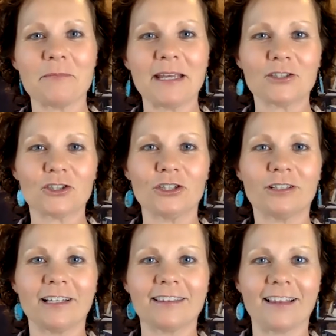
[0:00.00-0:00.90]
Make sure you
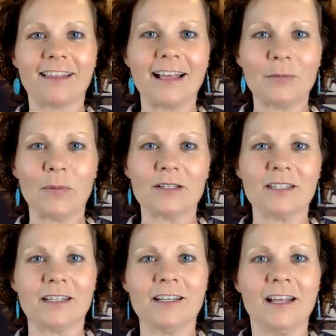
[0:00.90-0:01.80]
click the like
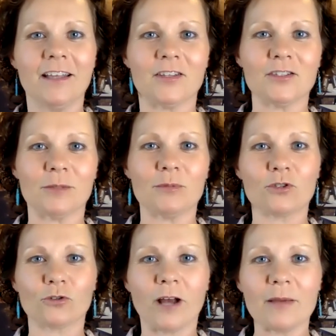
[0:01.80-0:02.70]
button, the
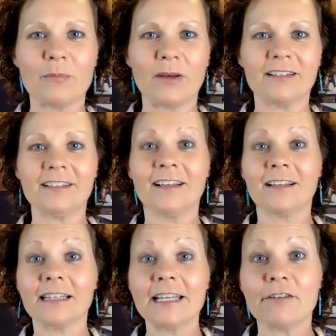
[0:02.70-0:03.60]
subscribe button,
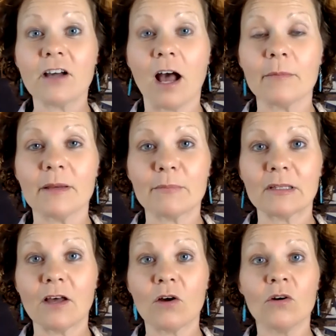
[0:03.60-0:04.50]
leave a comment
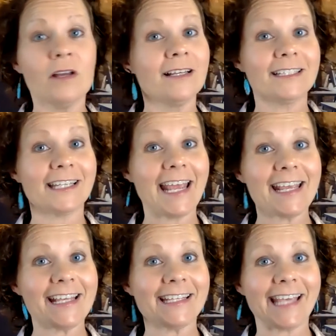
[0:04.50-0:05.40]
below. Today
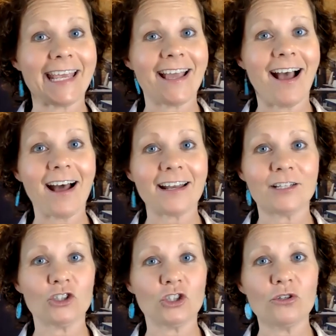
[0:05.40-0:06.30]
is a hot
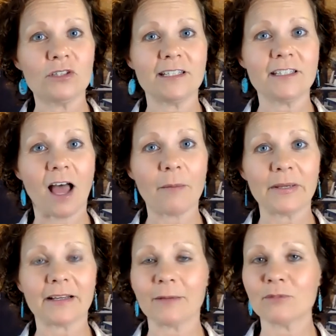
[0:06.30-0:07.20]
and juicy
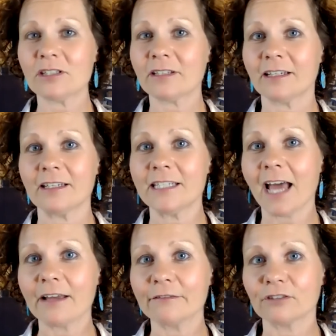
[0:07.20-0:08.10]
topic. I'm just going to
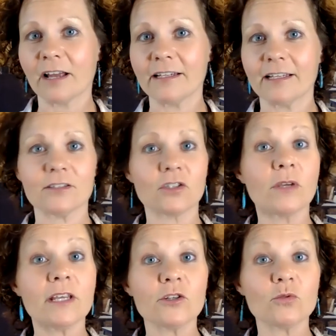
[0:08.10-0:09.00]
dive right in. So
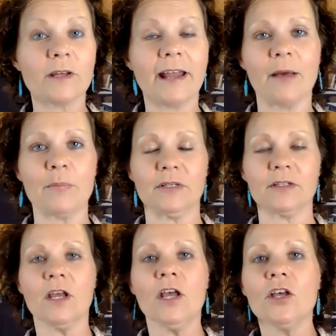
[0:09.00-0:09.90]
here's what happened.
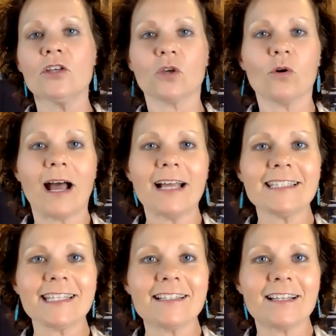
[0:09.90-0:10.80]
So I
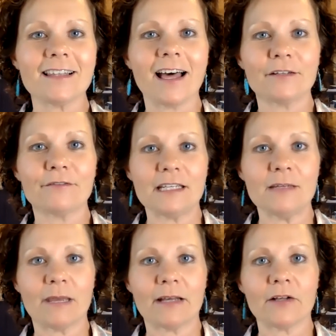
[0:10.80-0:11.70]
send a lot of
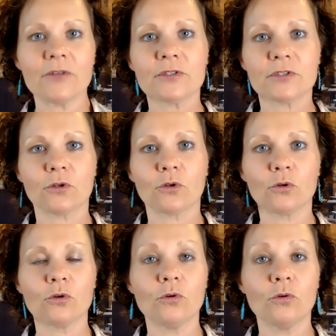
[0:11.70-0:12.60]
emails
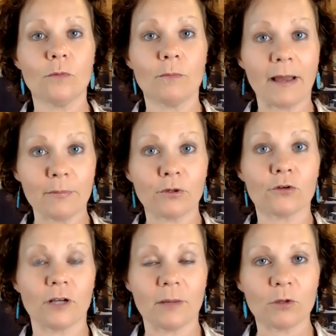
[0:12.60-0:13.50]
through my
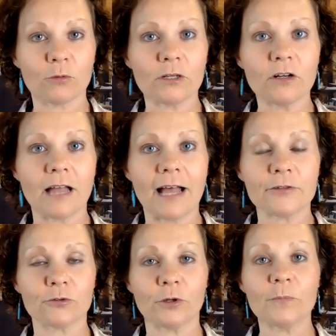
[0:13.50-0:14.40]
program, The Real
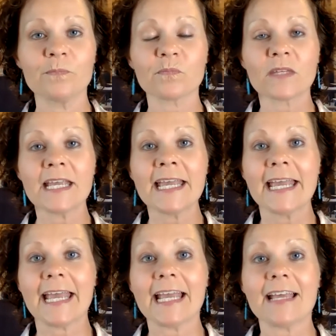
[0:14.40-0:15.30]
Classroom.
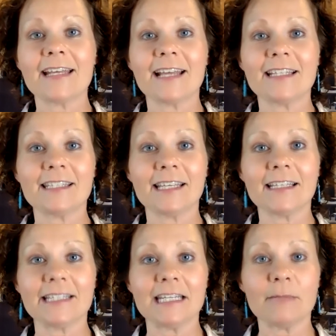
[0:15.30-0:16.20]
And I
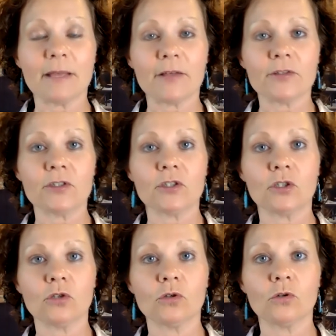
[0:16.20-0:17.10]
send emails
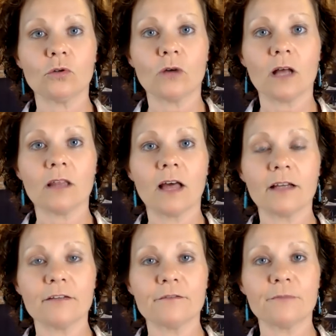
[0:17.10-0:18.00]
to a lot
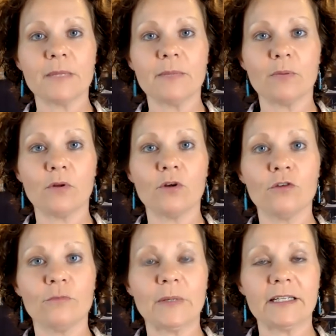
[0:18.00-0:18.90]
of people
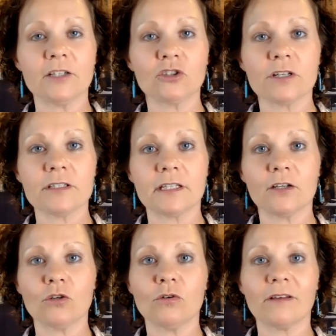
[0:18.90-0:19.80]
who've been
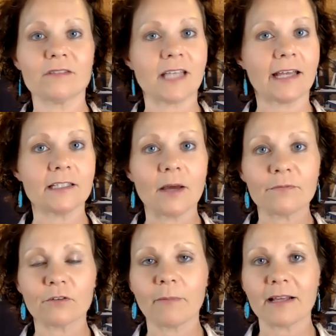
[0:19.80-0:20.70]
interested, who have signed up
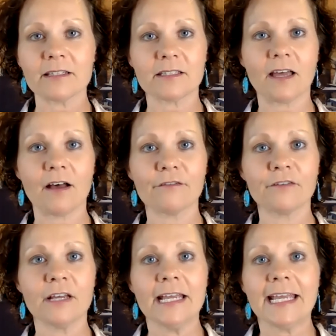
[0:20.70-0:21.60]
for my stuff.
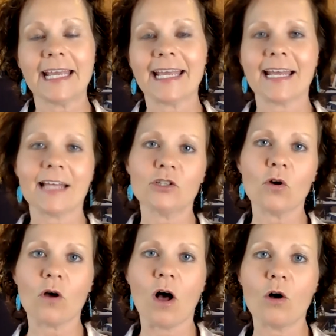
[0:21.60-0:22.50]
And I
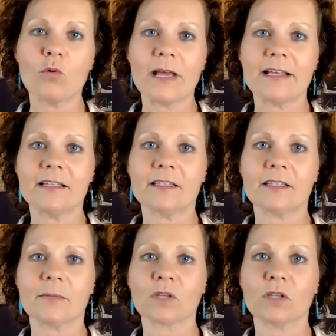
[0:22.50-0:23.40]
don't always
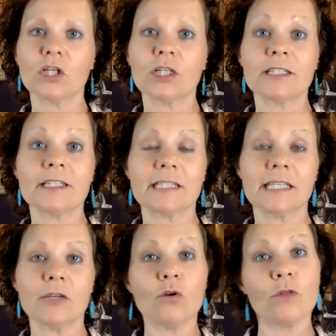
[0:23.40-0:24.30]
look to
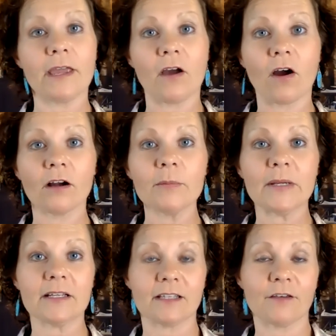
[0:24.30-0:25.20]
see who they are
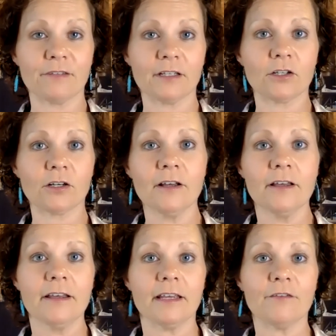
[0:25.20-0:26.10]
because I figure
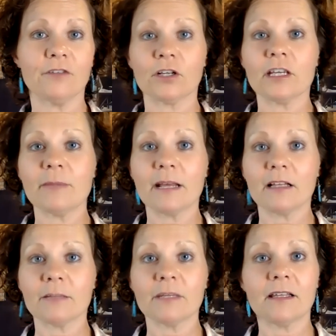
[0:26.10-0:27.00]
if they're
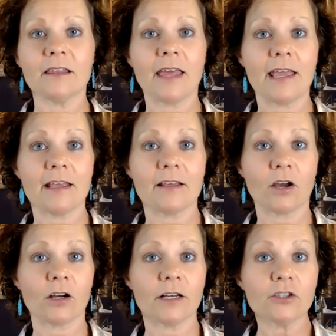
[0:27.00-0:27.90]
emailing me, they
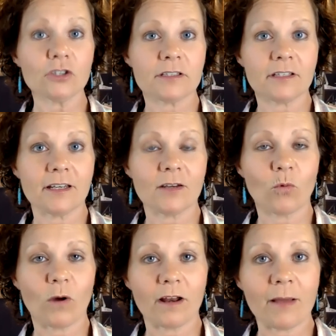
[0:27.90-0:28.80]
are interested in
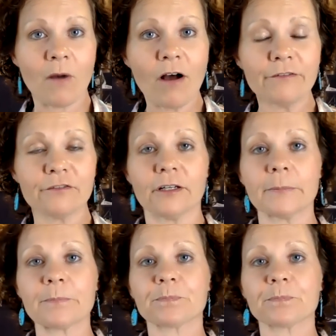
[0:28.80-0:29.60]
what I'm offering.